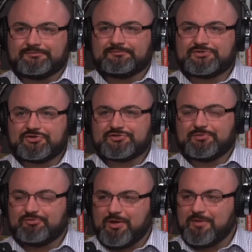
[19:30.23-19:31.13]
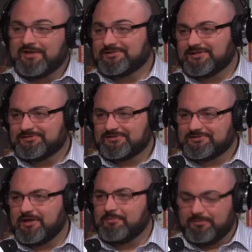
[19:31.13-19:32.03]
shows a bit of my masochistic
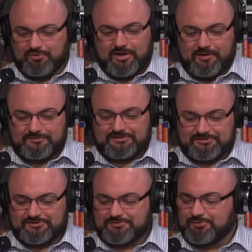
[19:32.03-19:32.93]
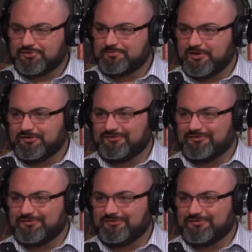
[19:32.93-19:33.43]
side, maybe why I'm such a sports better.